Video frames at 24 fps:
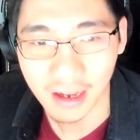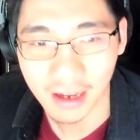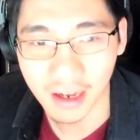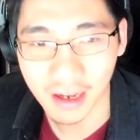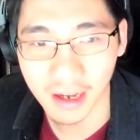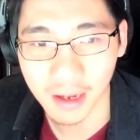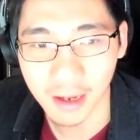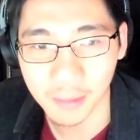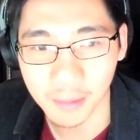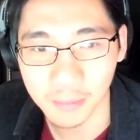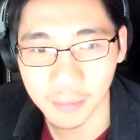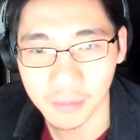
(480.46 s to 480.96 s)

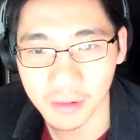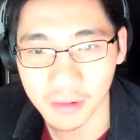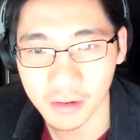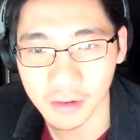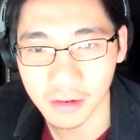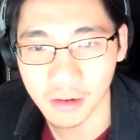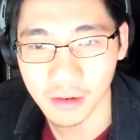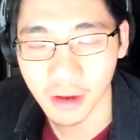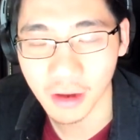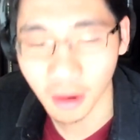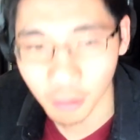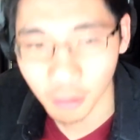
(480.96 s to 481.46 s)
Um,
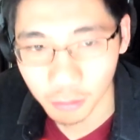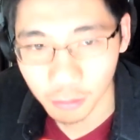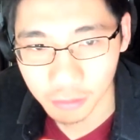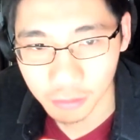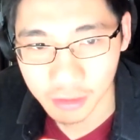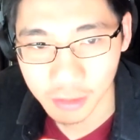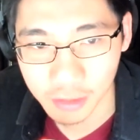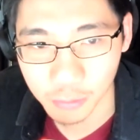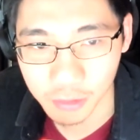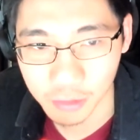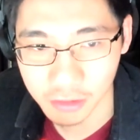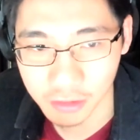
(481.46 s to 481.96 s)
not
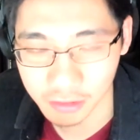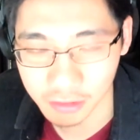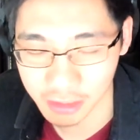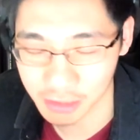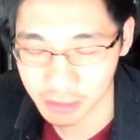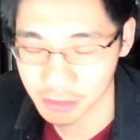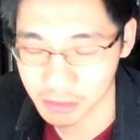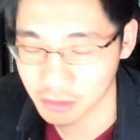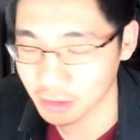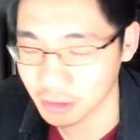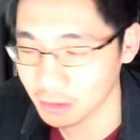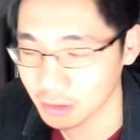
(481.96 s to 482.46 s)
only with your
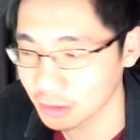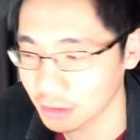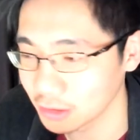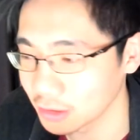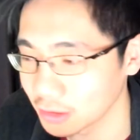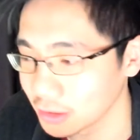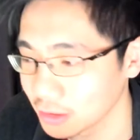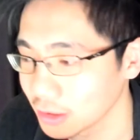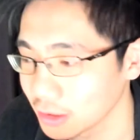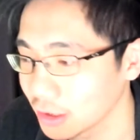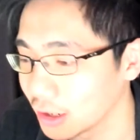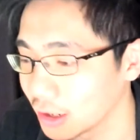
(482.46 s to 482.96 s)

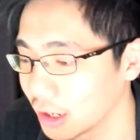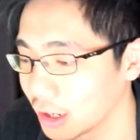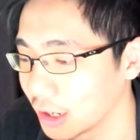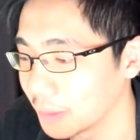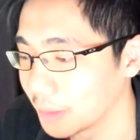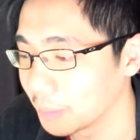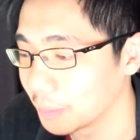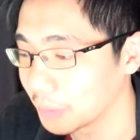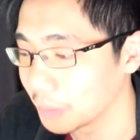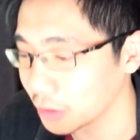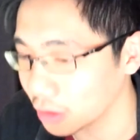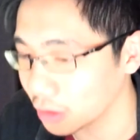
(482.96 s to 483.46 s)
Kickstarter,
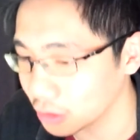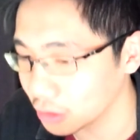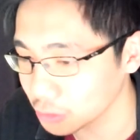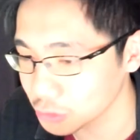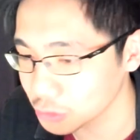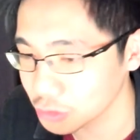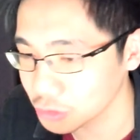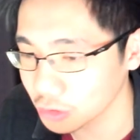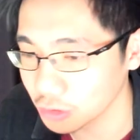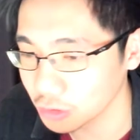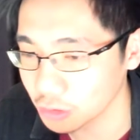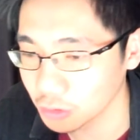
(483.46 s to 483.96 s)
um, but
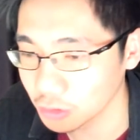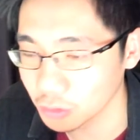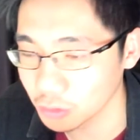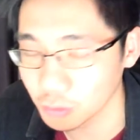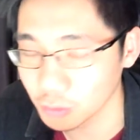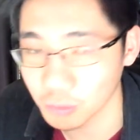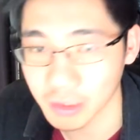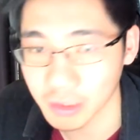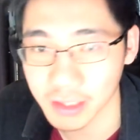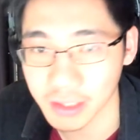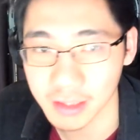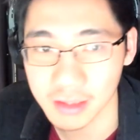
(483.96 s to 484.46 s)
also
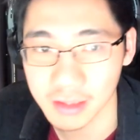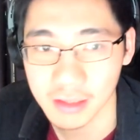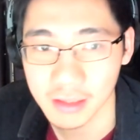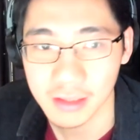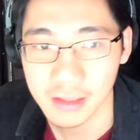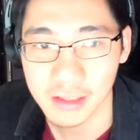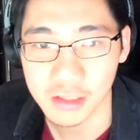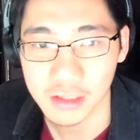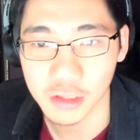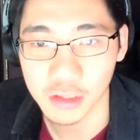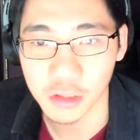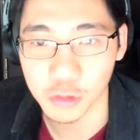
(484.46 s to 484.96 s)
with
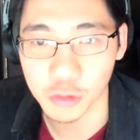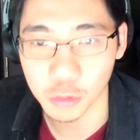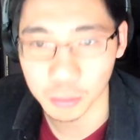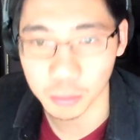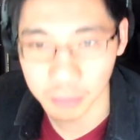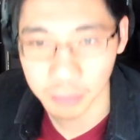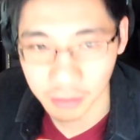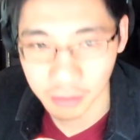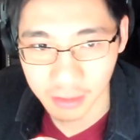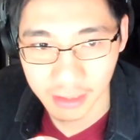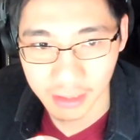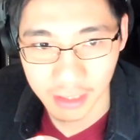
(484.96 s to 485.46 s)
you know you were
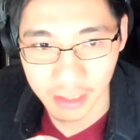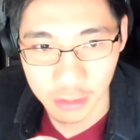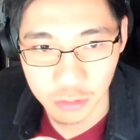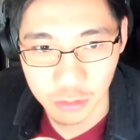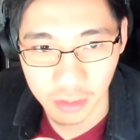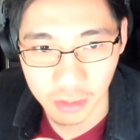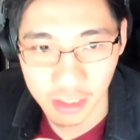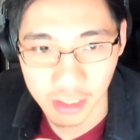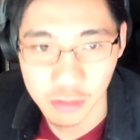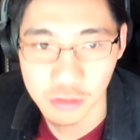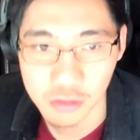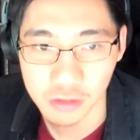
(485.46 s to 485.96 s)
building an
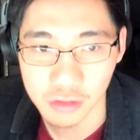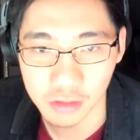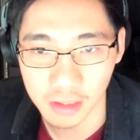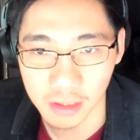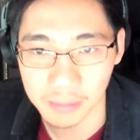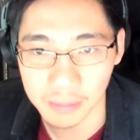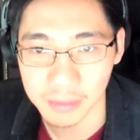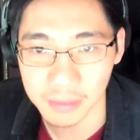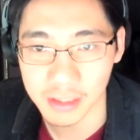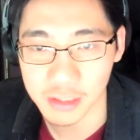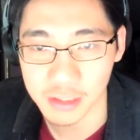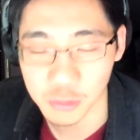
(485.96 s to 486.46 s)
educational
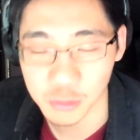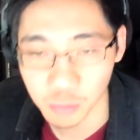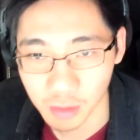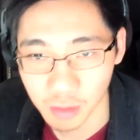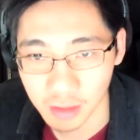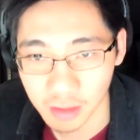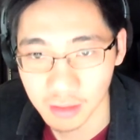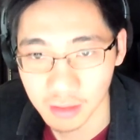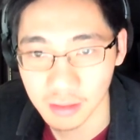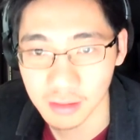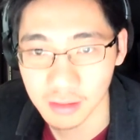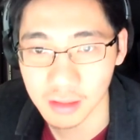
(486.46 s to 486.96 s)
company as
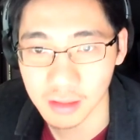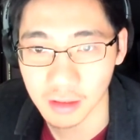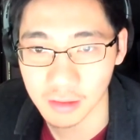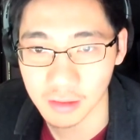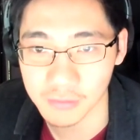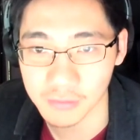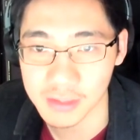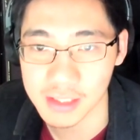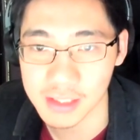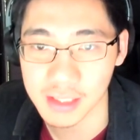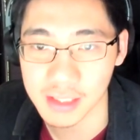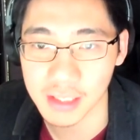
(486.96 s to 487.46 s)
well, and
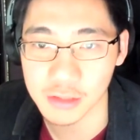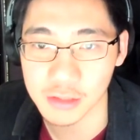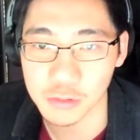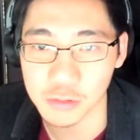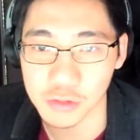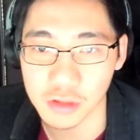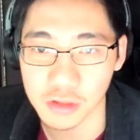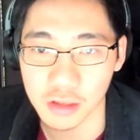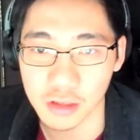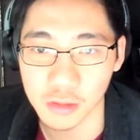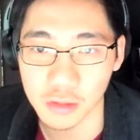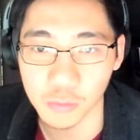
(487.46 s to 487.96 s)
obviously then you
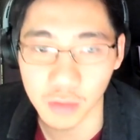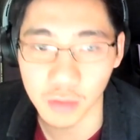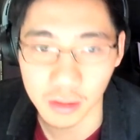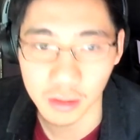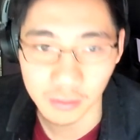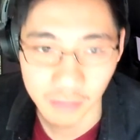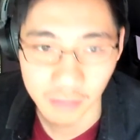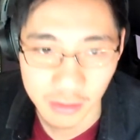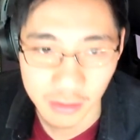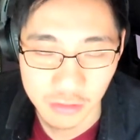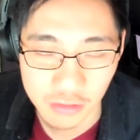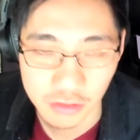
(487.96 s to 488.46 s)
started
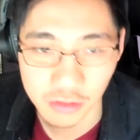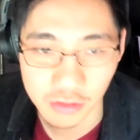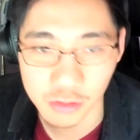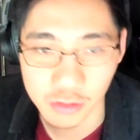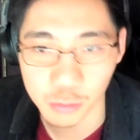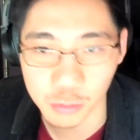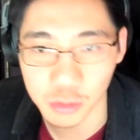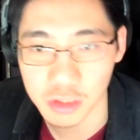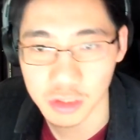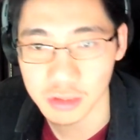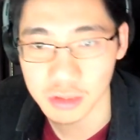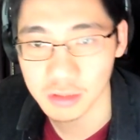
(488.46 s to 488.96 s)
Welt
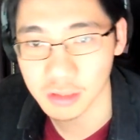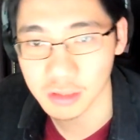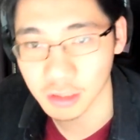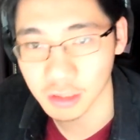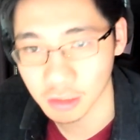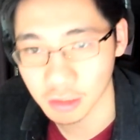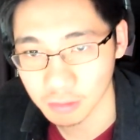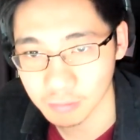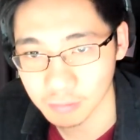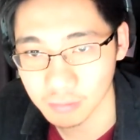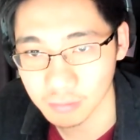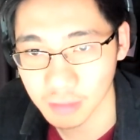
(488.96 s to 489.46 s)
Ventures, which you
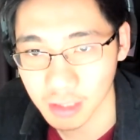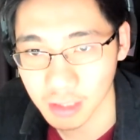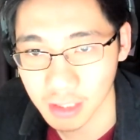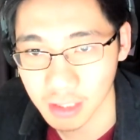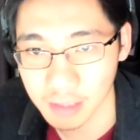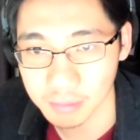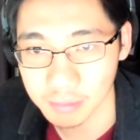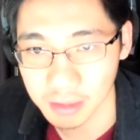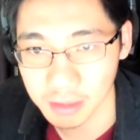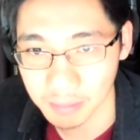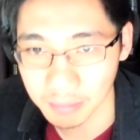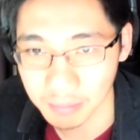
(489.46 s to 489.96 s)
know
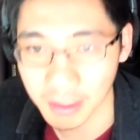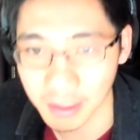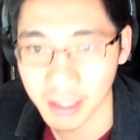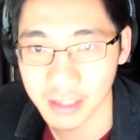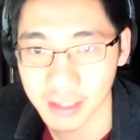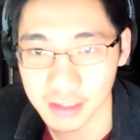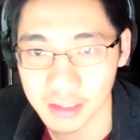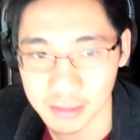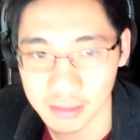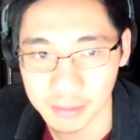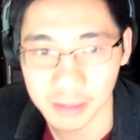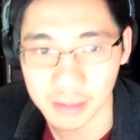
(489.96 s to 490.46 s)
um,
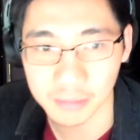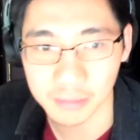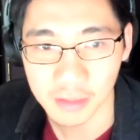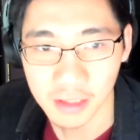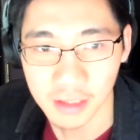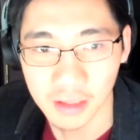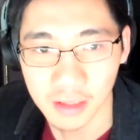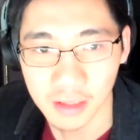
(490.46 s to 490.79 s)
combined to become